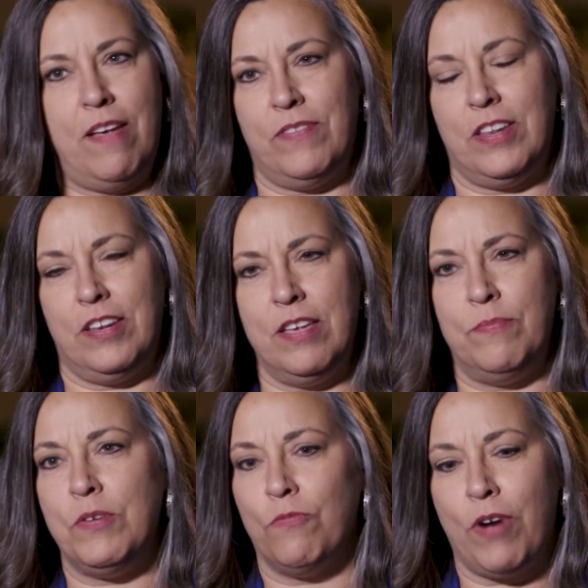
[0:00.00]
heaven
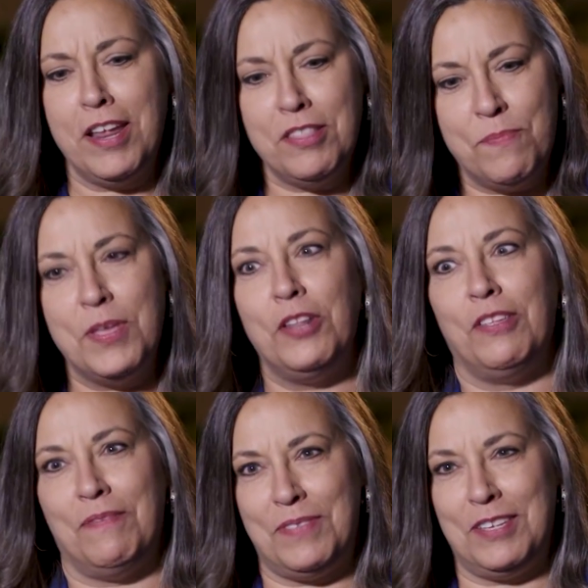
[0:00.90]
hit me right in the
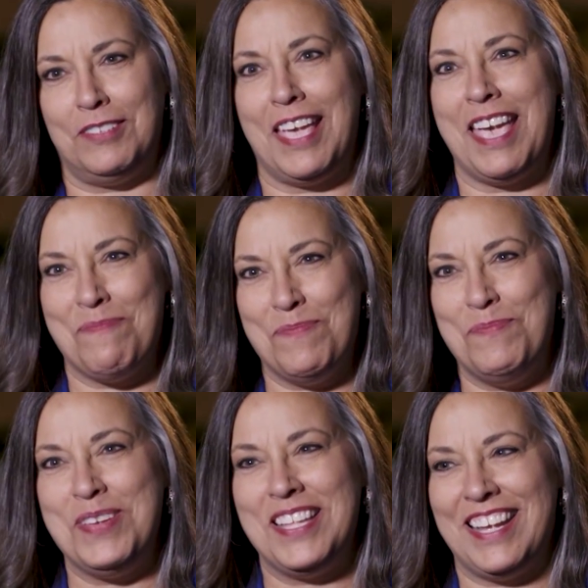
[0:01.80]
middle of this gay
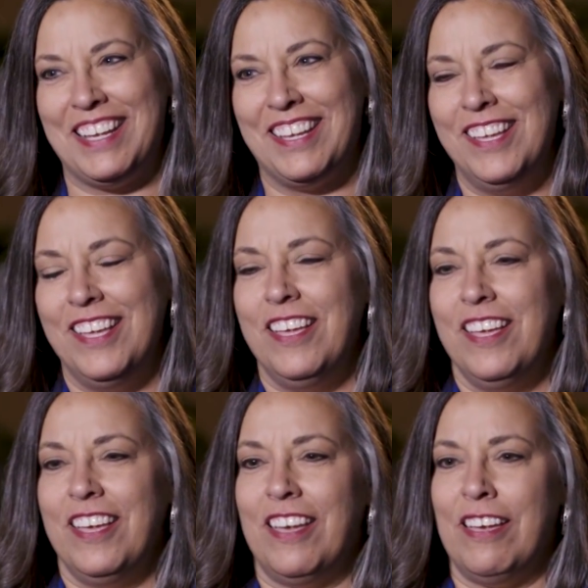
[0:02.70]
meeting,
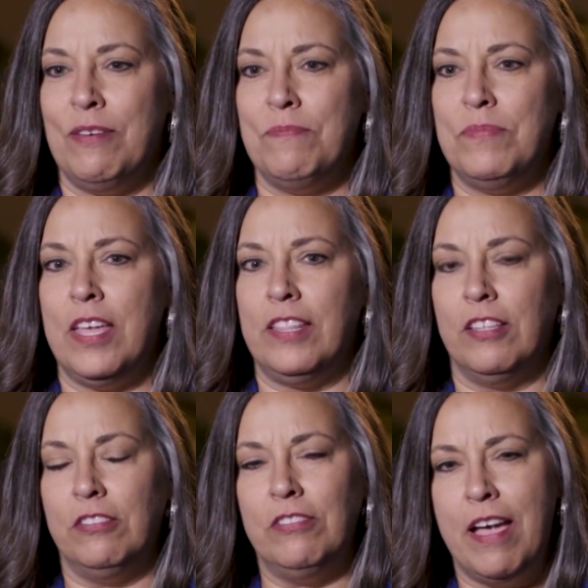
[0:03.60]
that
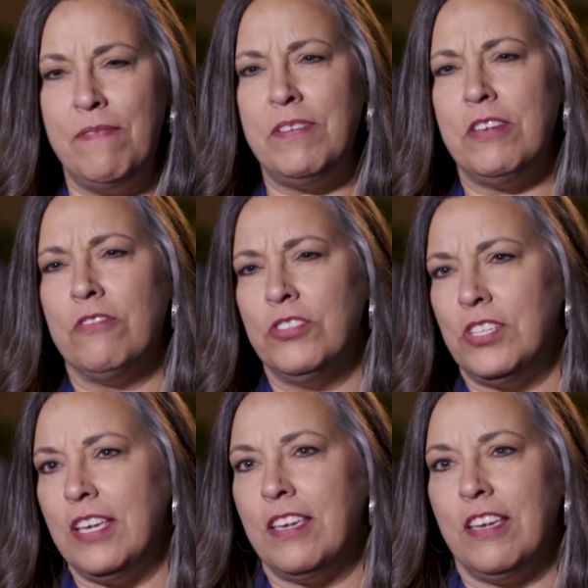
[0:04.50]
the love that you're
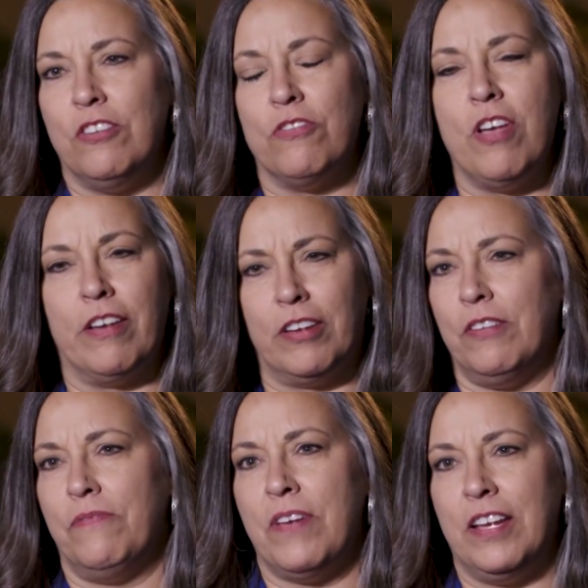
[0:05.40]
seeking, you're not
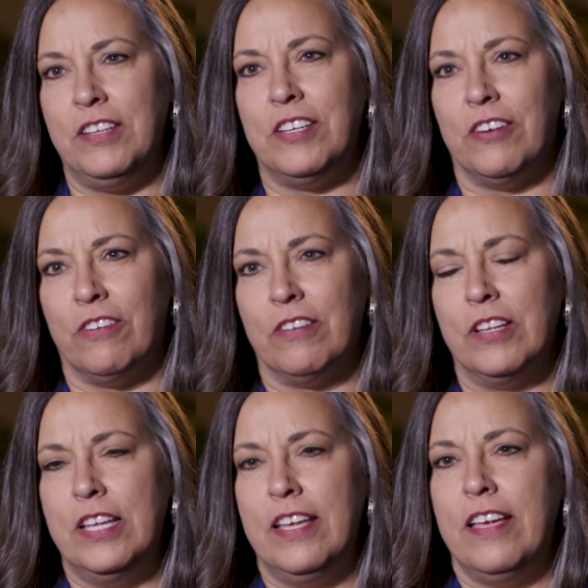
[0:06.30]
gonna find here.
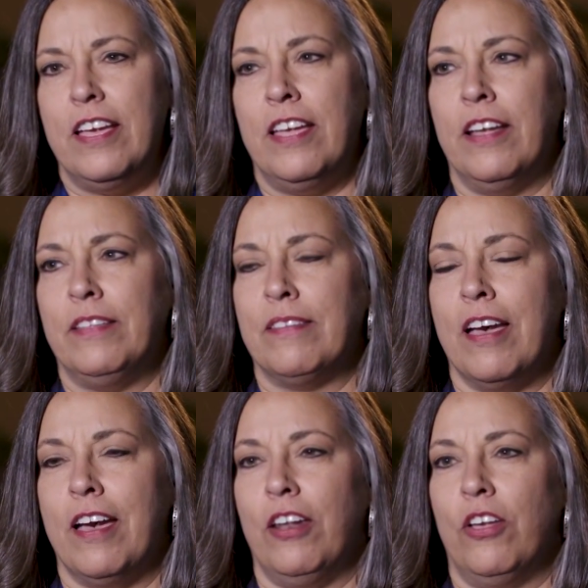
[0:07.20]
And I
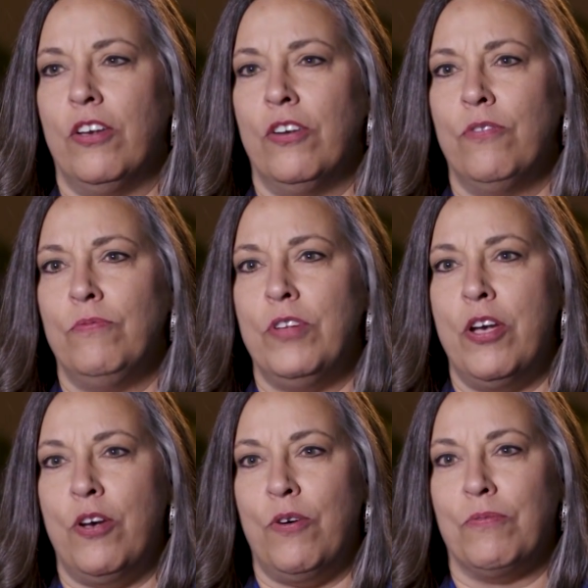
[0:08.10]
thought, oh
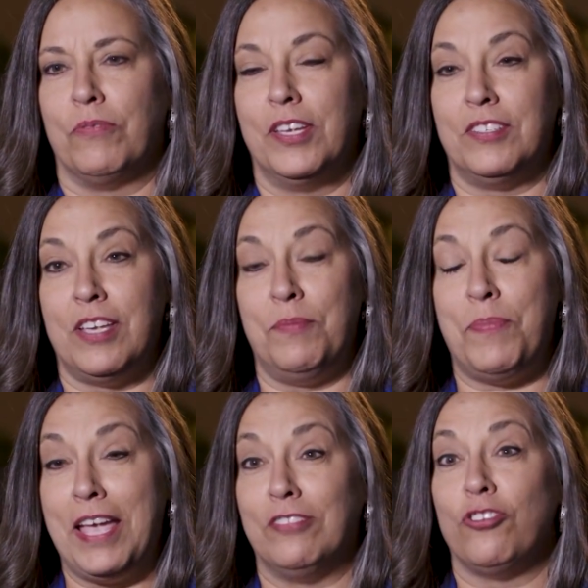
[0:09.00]
no, because I'd
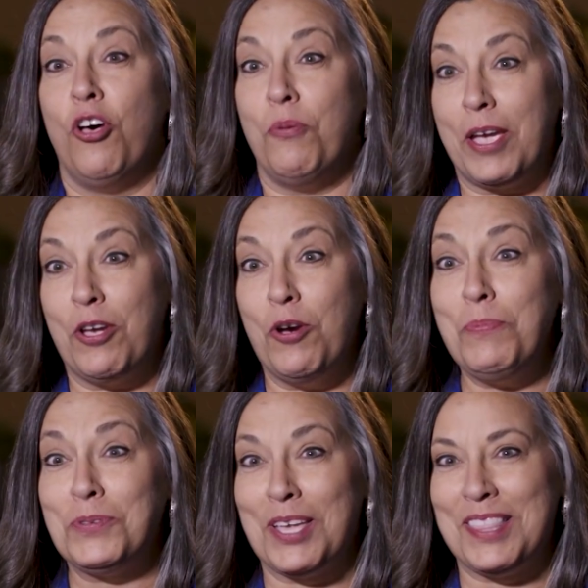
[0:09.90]
banked all my
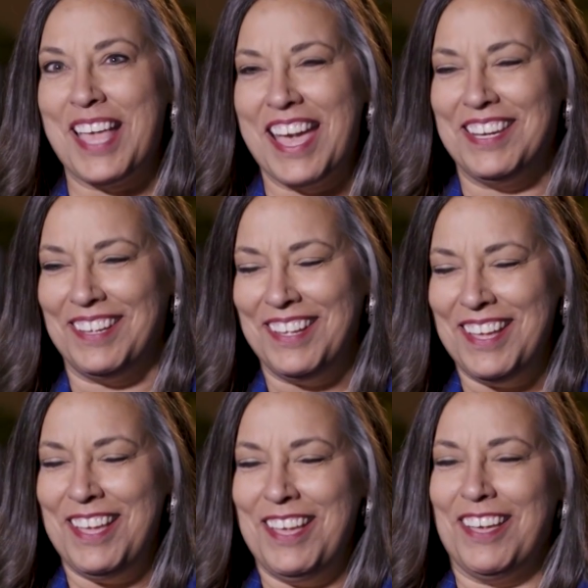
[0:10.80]
hopes on that.
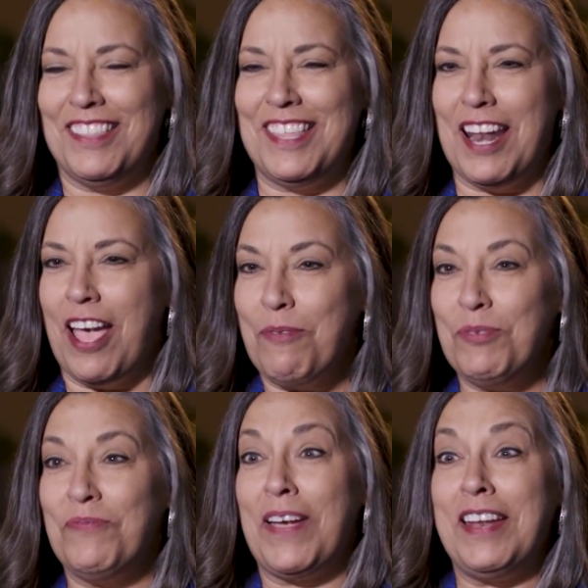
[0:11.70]
That I
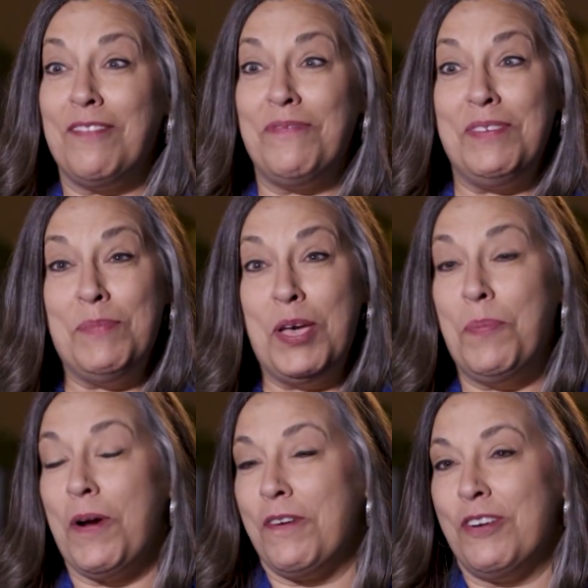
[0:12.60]
would find a
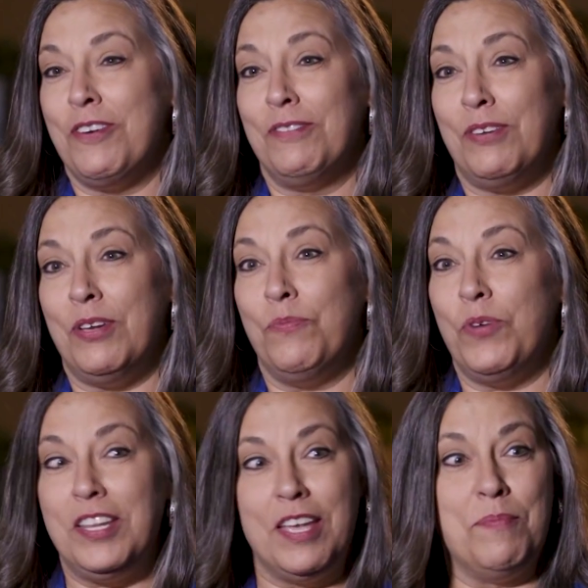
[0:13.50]
female partner and
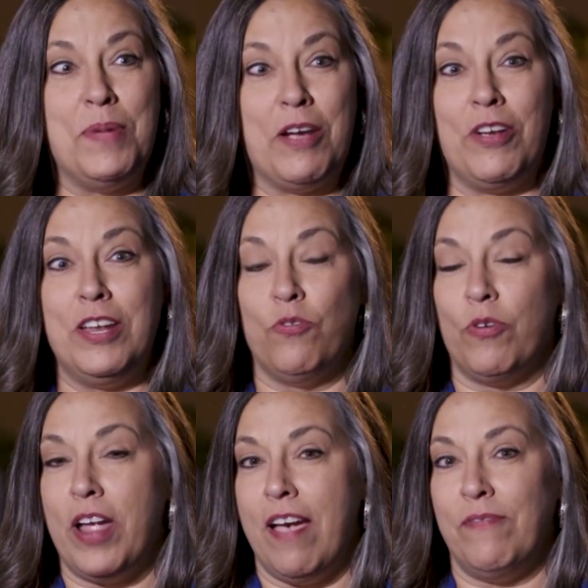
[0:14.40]
we'd get married
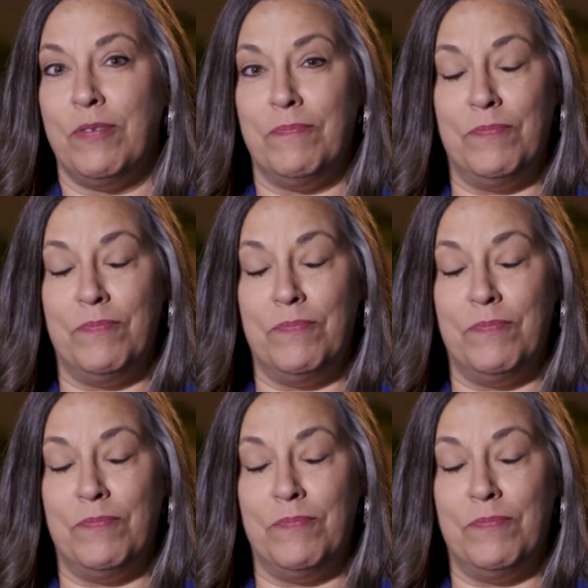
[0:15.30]
or have a